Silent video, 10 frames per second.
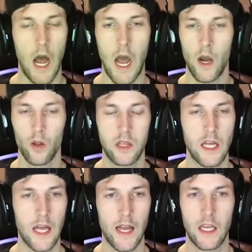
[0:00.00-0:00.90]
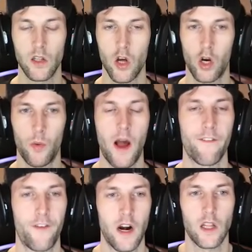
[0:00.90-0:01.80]
I don't think I can look around
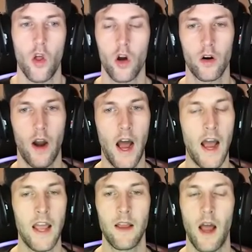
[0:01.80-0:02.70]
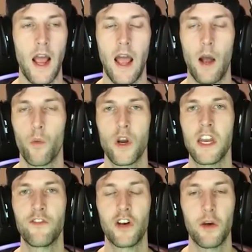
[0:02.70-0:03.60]
for any longer. I wouldn't
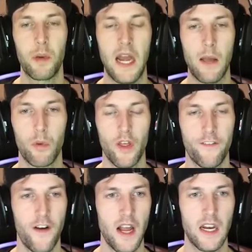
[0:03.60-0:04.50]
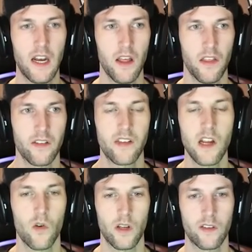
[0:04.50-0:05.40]
even have been able to find any of the
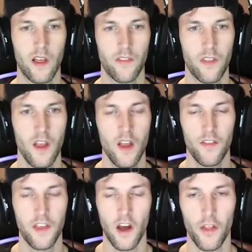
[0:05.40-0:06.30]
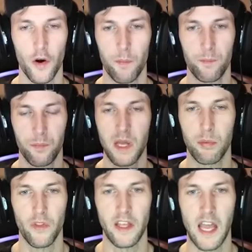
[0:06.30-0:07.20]
secrets that the other
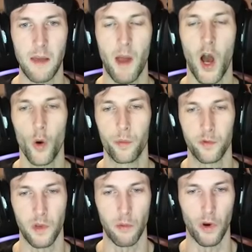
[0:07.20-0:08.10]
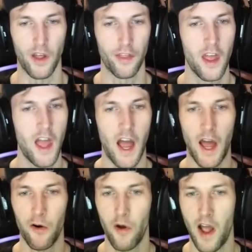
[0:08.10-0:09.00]
people in the game helped me with.
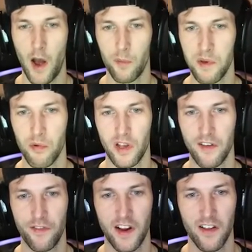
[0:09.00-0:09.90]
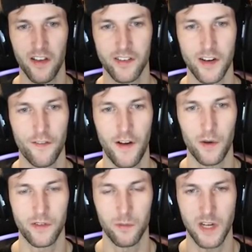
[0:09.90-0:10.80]
I don't know how people can figure this stuff
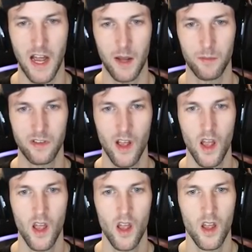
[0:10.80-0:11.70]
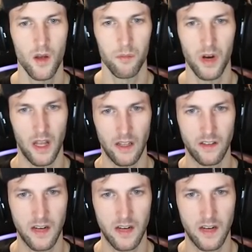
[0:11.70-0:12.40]
out sometimes, but it's